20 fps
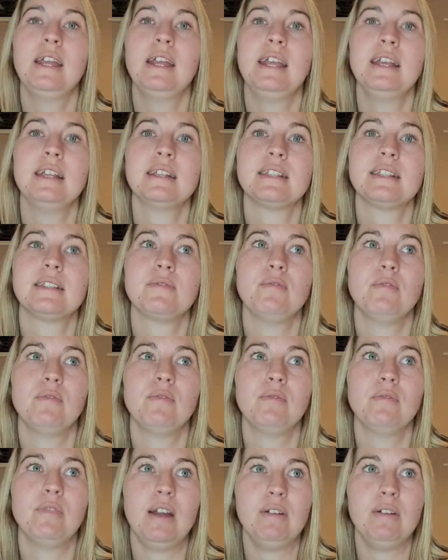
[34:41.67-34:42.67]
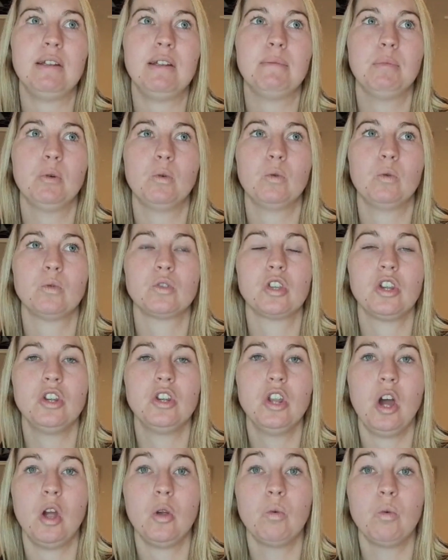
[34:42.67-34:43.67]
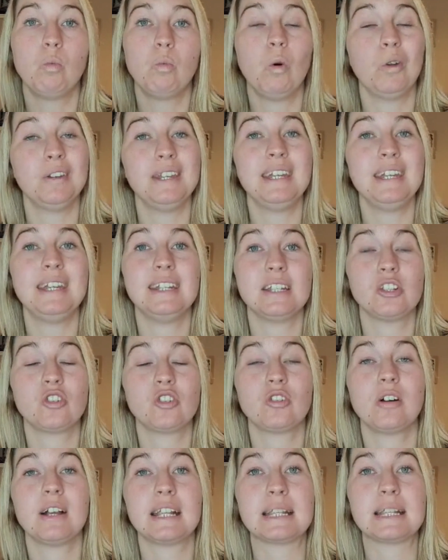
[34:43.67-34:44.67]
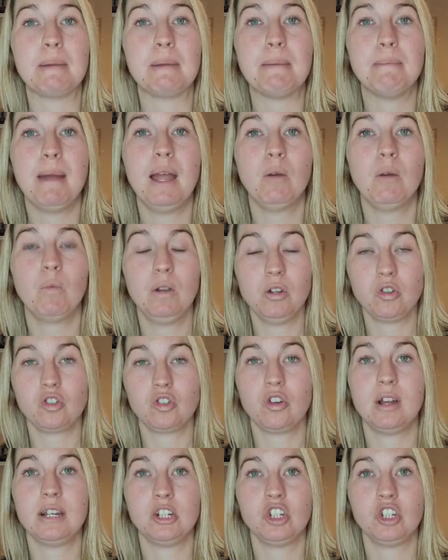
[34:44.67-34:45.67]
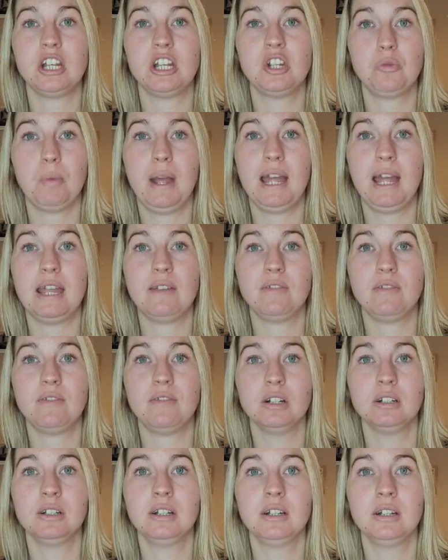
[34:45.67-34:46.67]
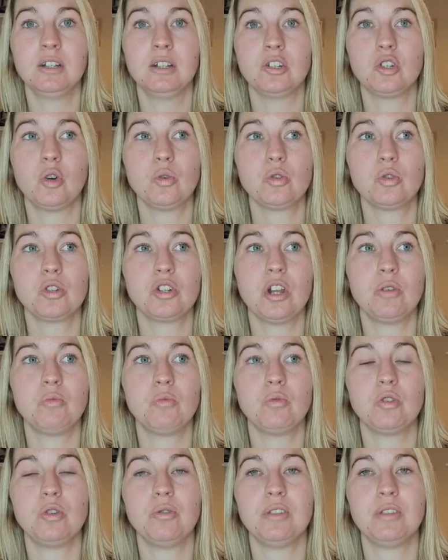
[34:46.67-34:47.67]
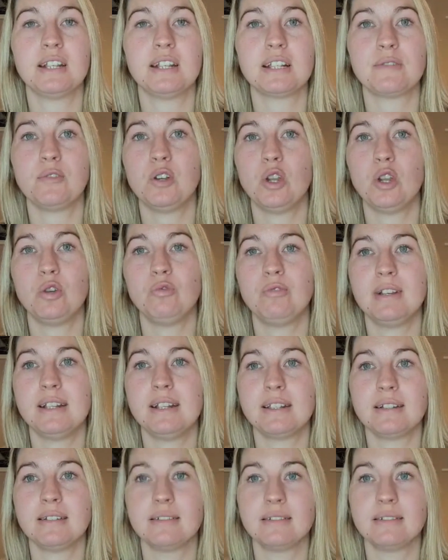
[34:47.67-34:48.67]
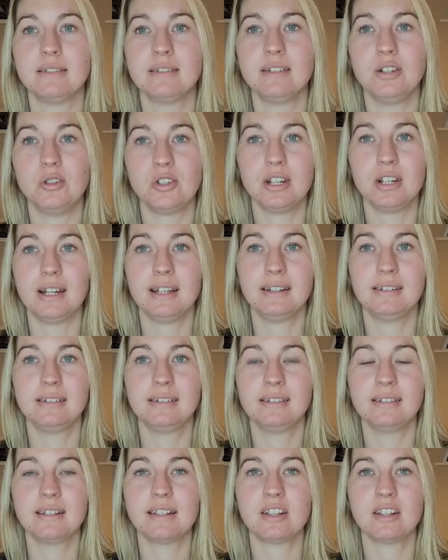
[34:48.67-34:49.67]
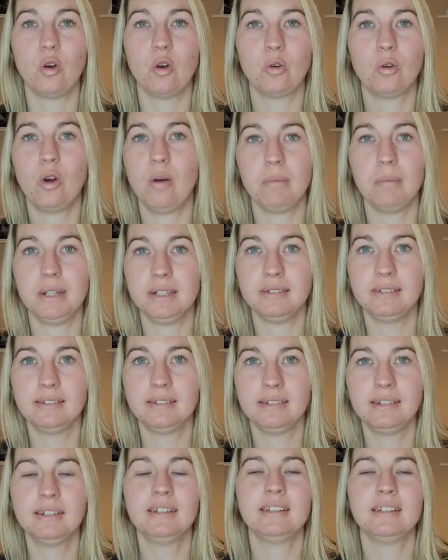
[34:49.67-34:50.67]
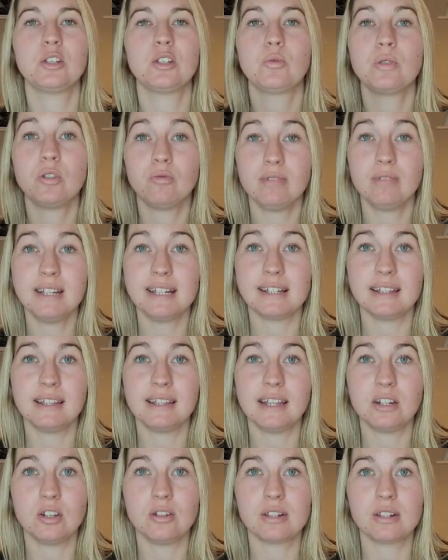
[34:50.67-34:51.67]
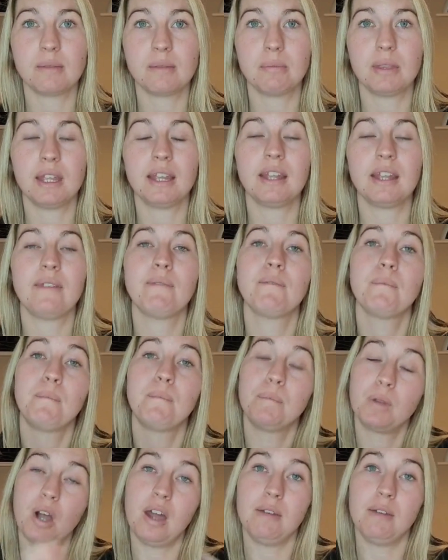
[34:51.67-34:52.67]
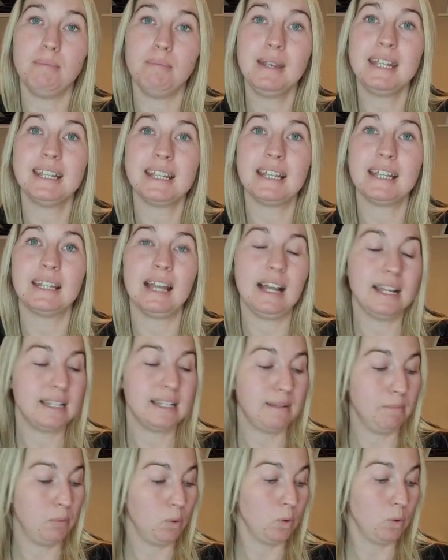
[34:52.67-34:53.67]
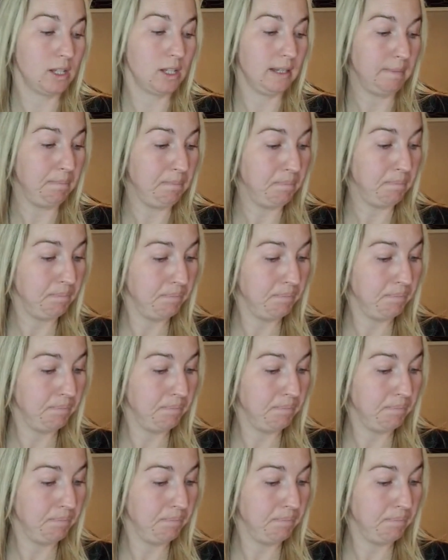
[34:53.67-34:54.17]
it's very important to know what need is trying to be met when you're trying to change behaviour. Dogs don't do things for no reason, usually. It's not common. There's always a reason they do something, and kind of meeting that is important.